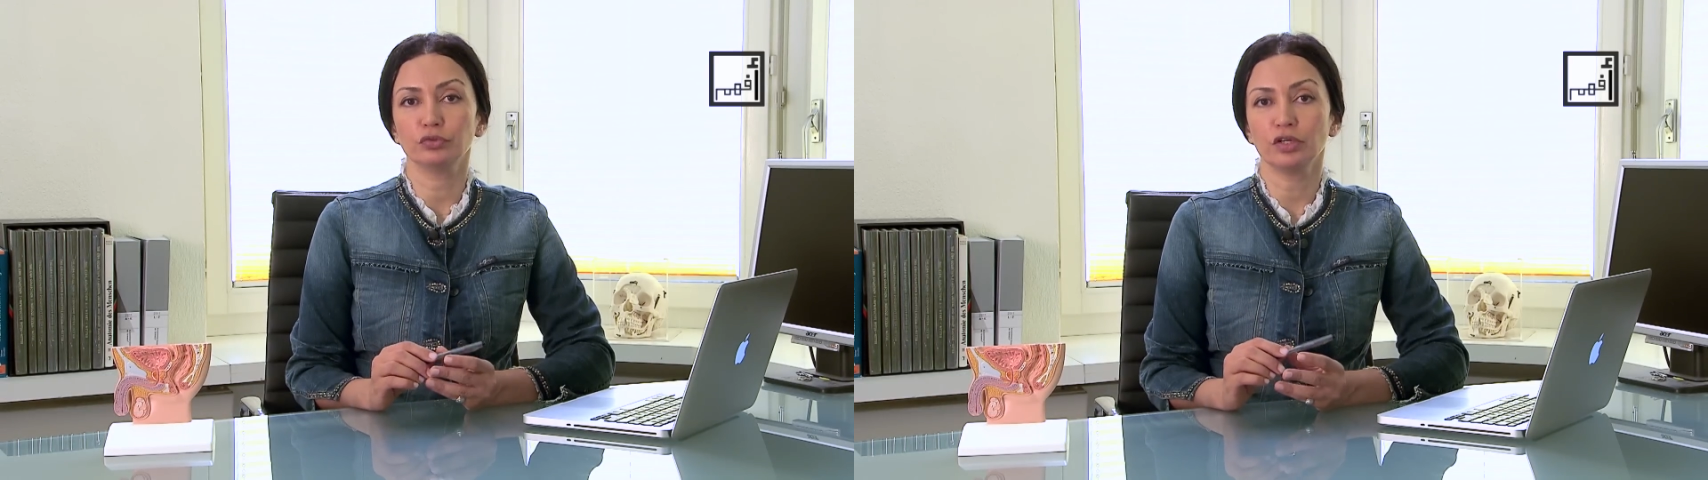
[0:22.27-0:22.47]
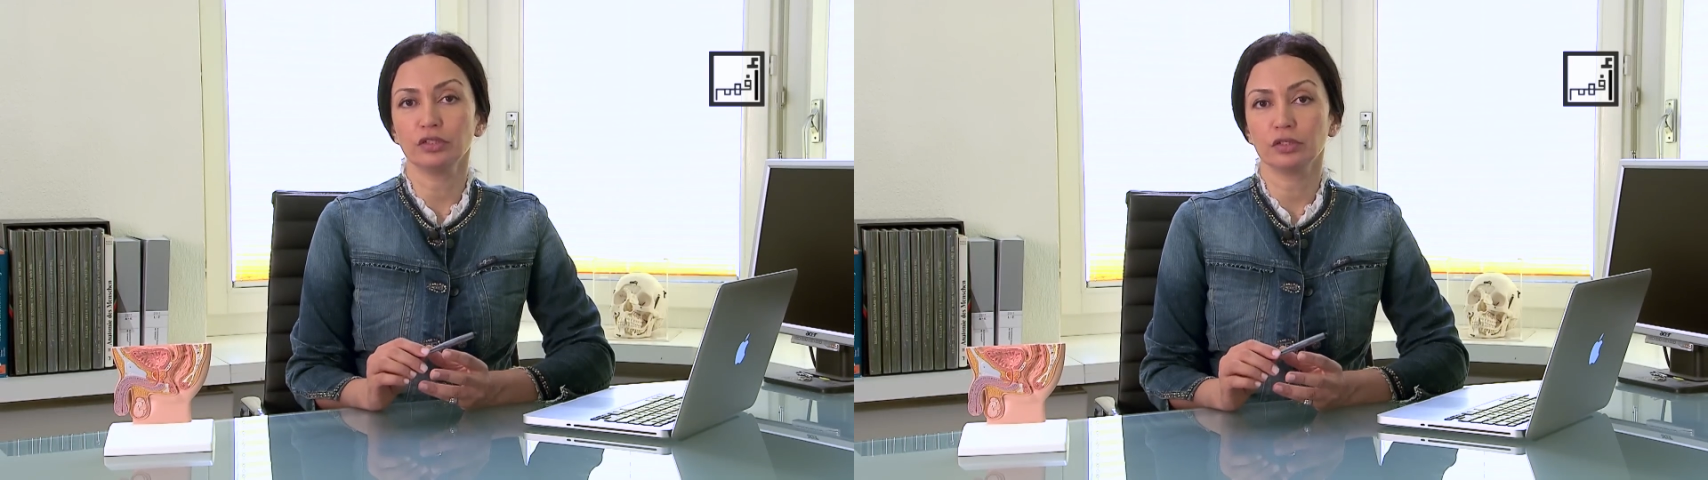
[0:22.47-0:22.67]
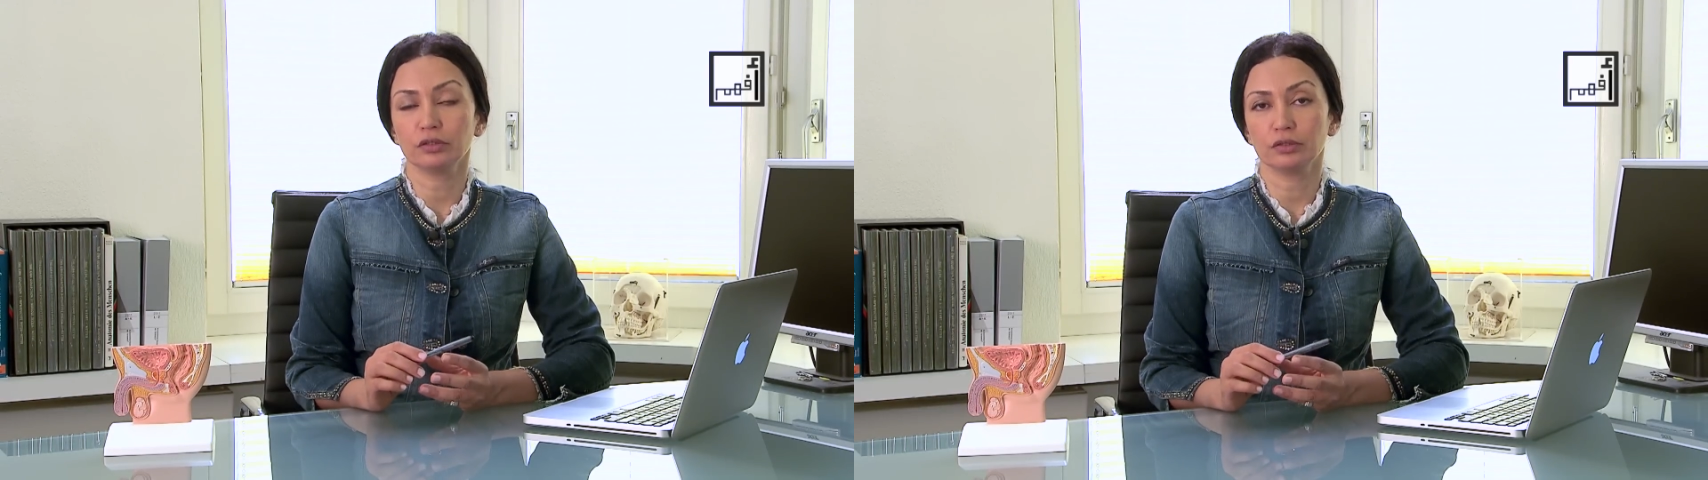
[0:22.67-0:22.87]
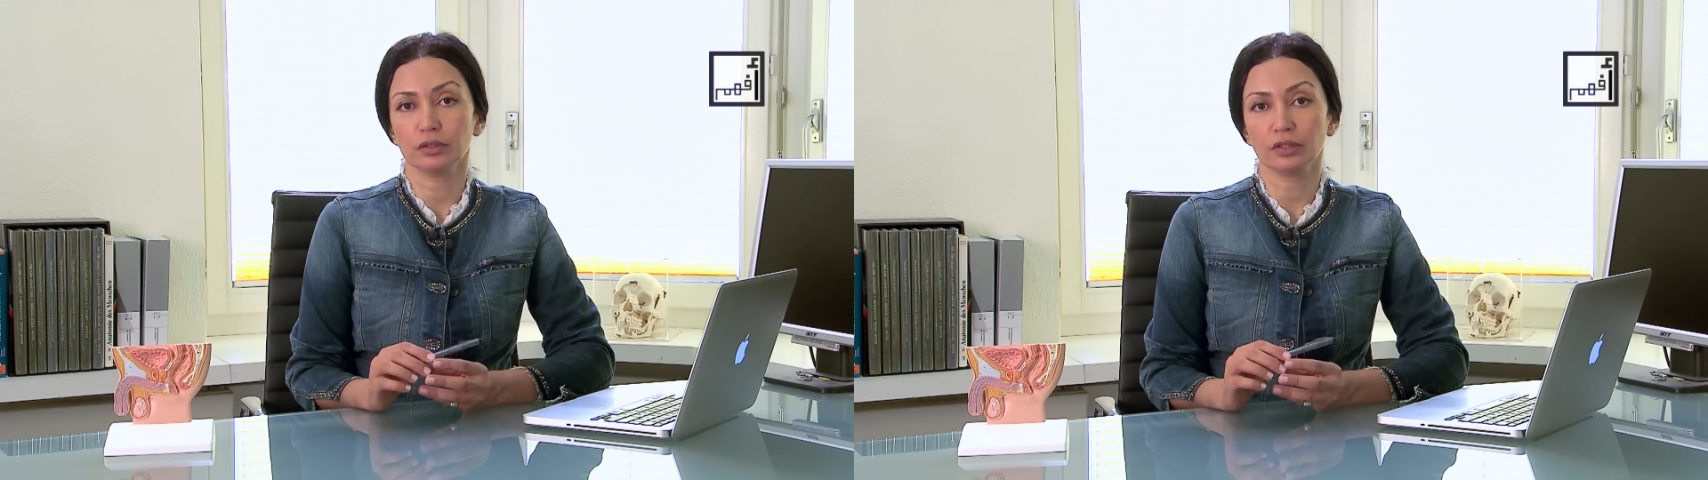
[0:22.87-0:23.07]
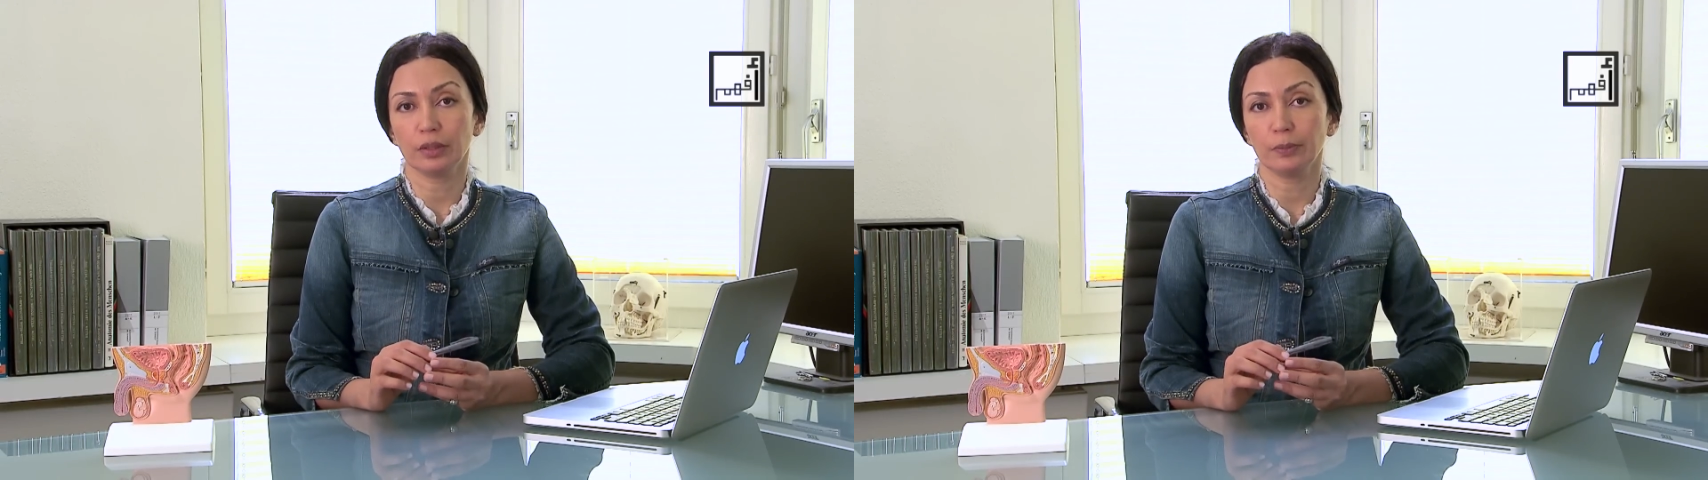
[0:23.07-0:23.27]
and in
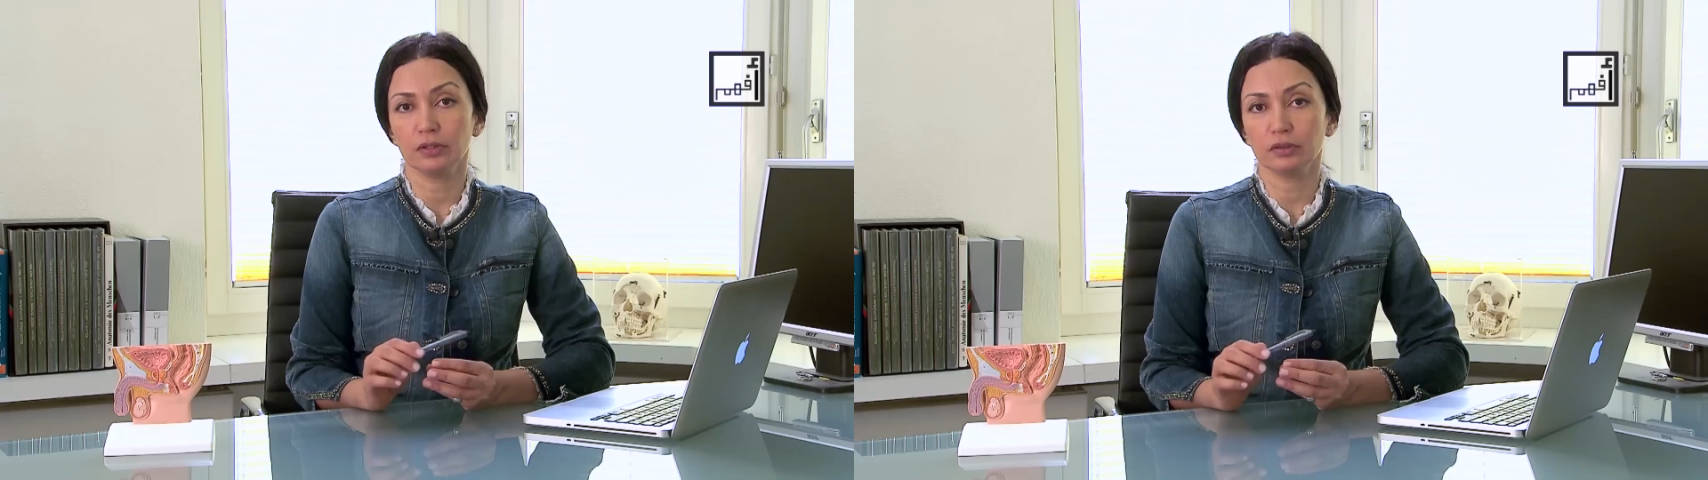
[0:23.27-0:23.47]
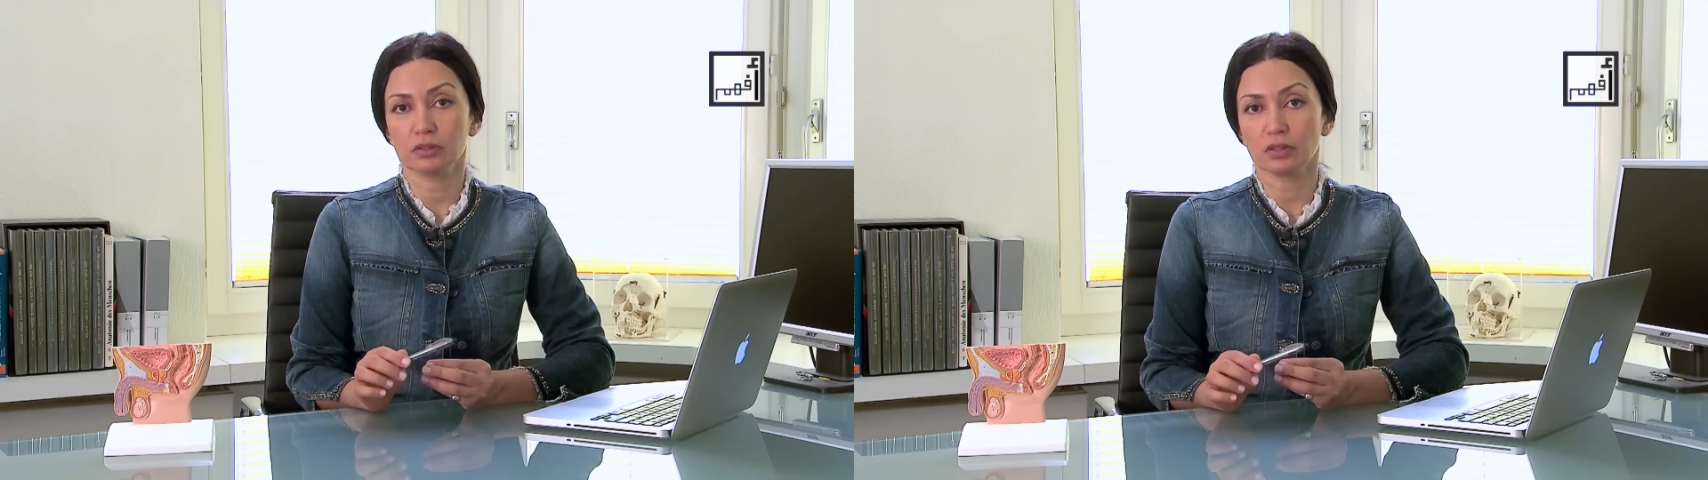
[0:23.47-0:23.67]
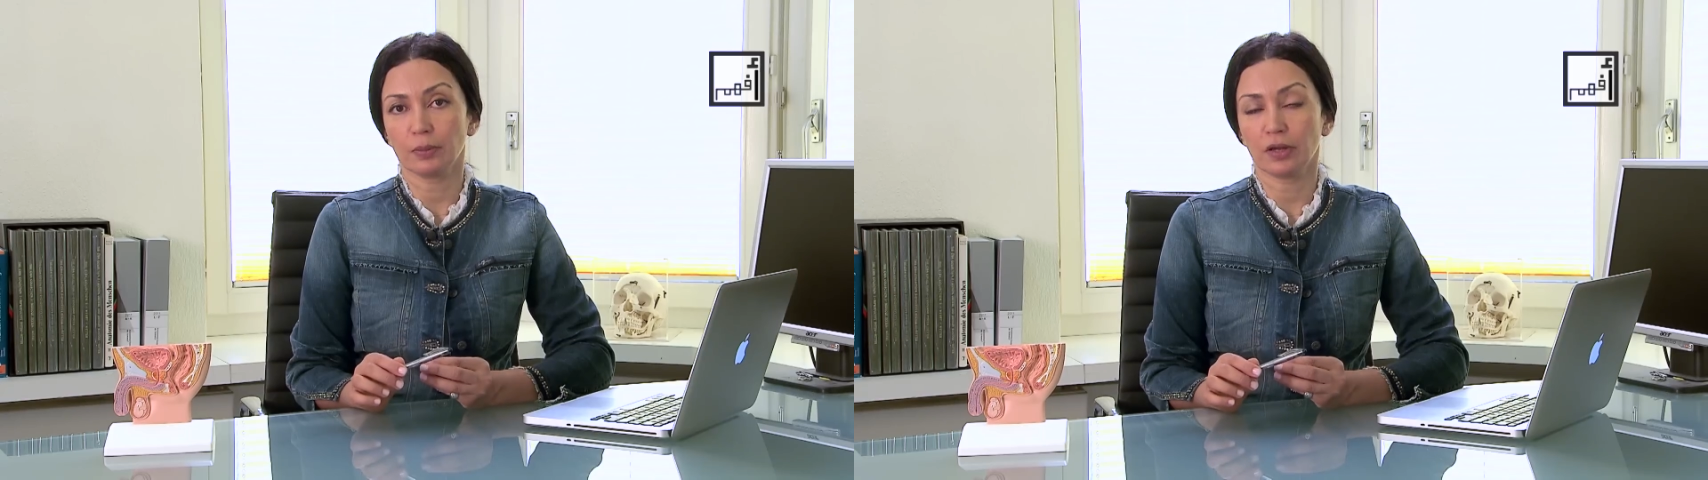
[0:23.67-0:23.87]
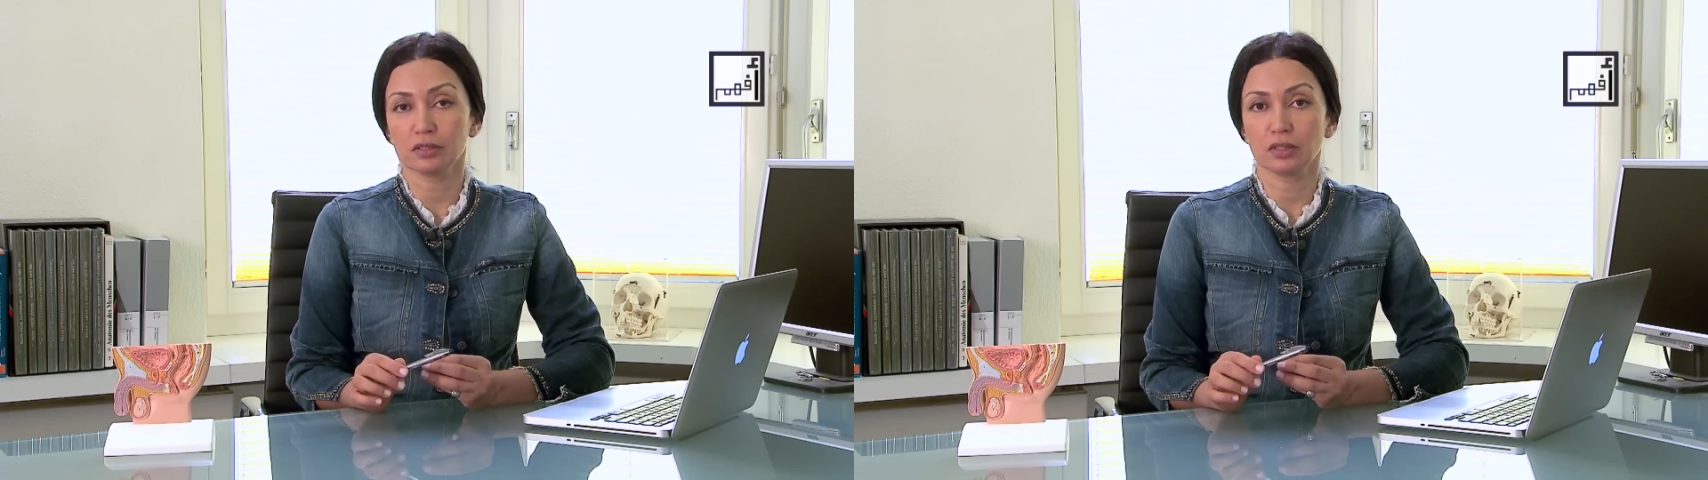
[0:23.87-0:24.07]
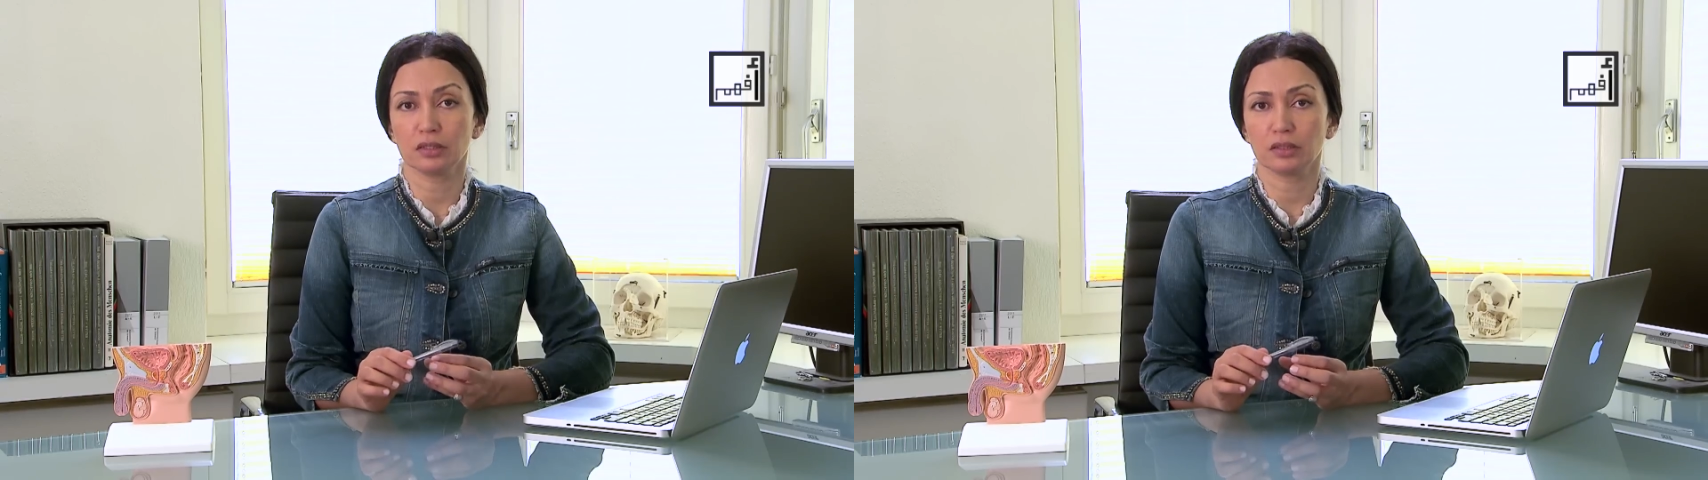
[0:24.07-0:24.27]
case of absent
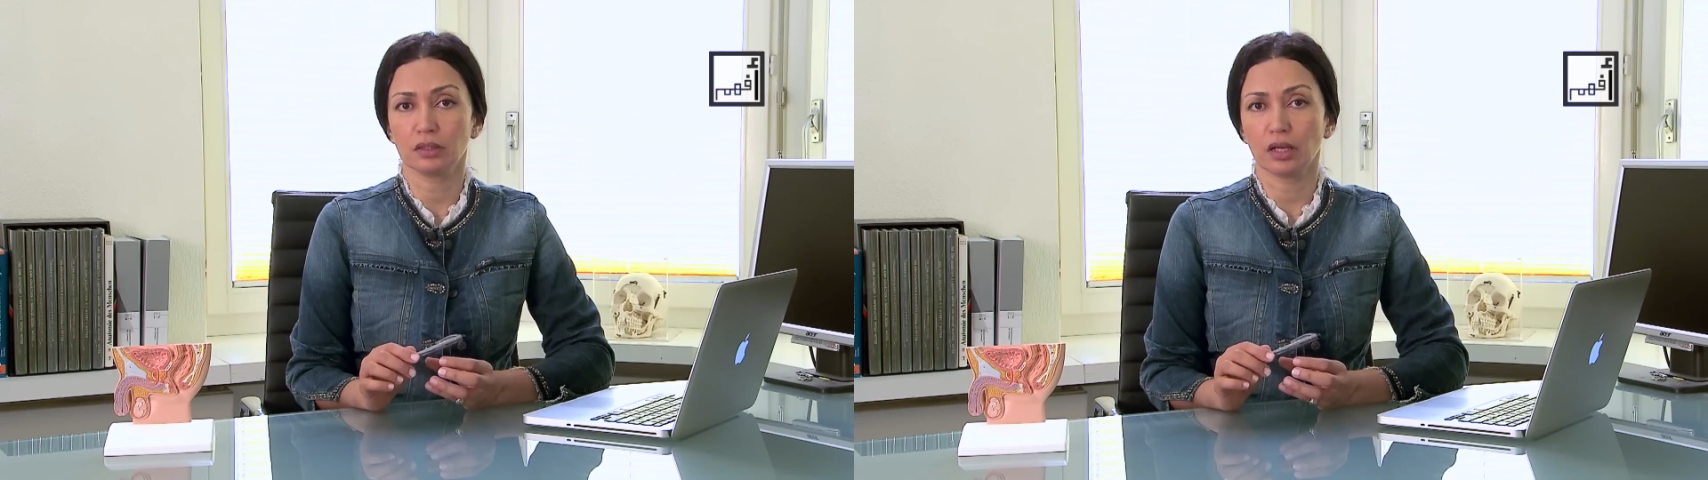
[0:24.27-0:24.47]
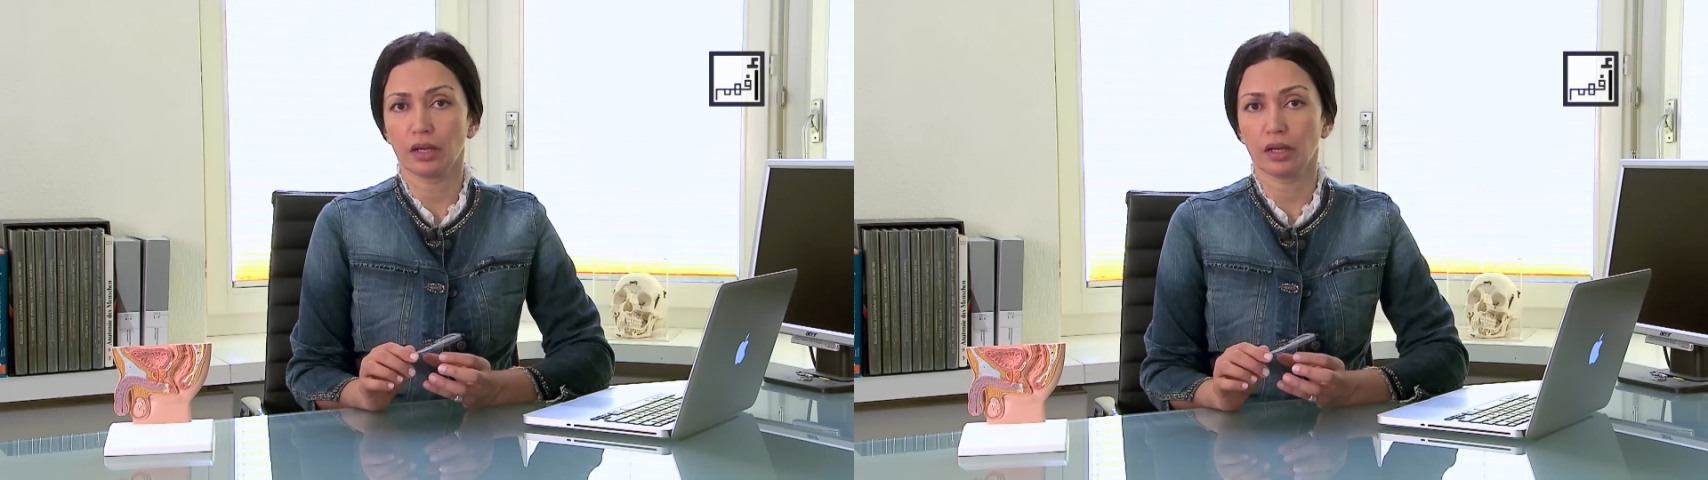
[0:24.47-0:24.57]
erection,